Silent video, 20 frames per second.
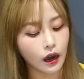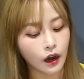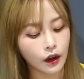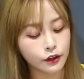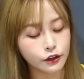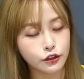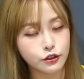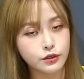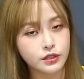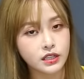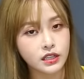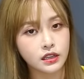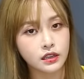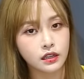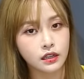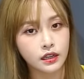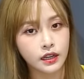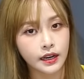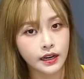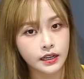on using
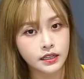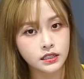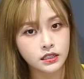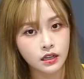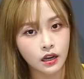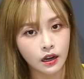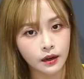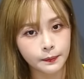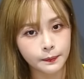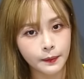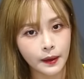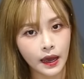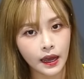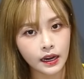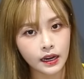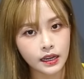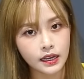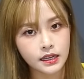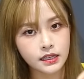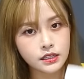the KLAIRS cotton
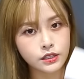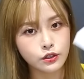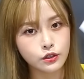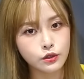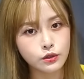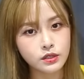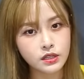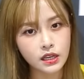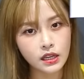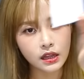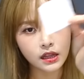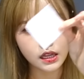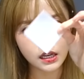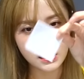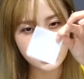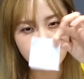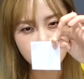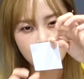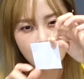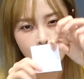pad is using
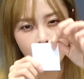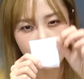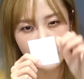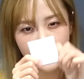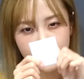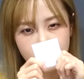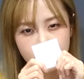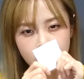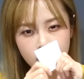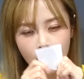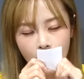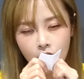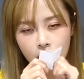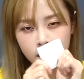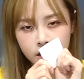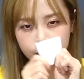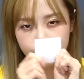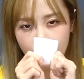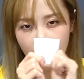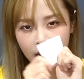this condensed
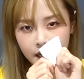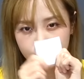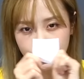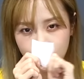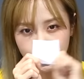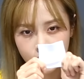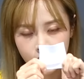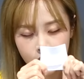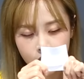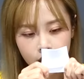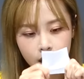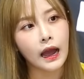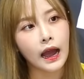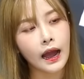cotton pad sheet.